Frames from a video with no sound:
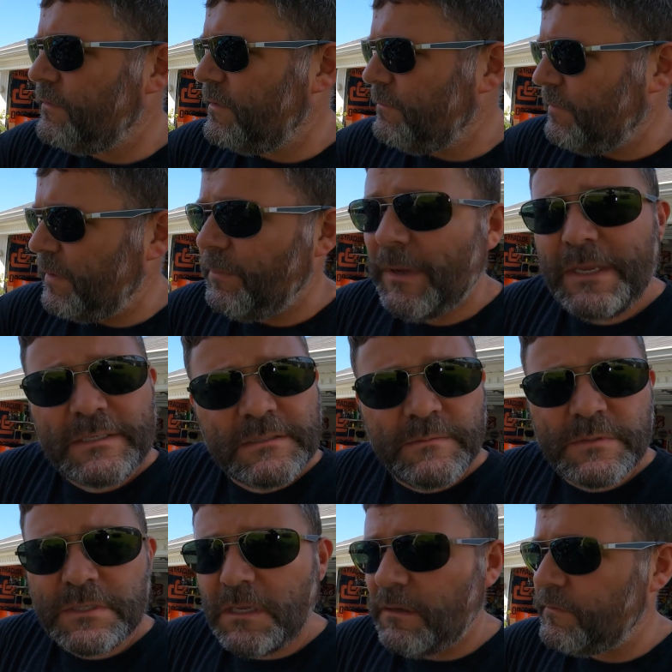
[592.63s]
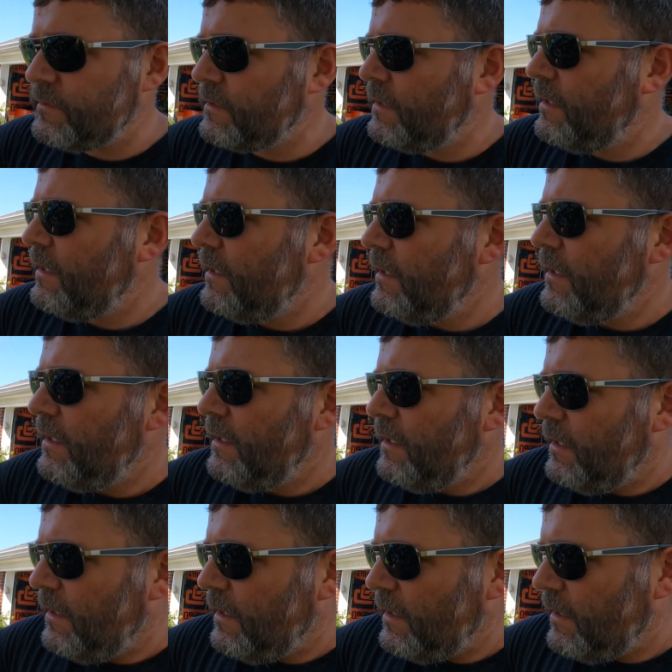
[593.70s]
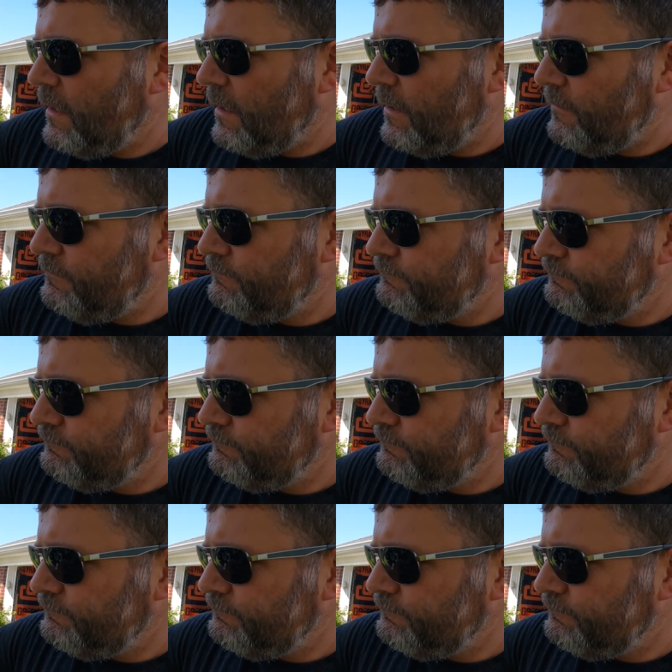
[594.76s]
the bikes themselves. So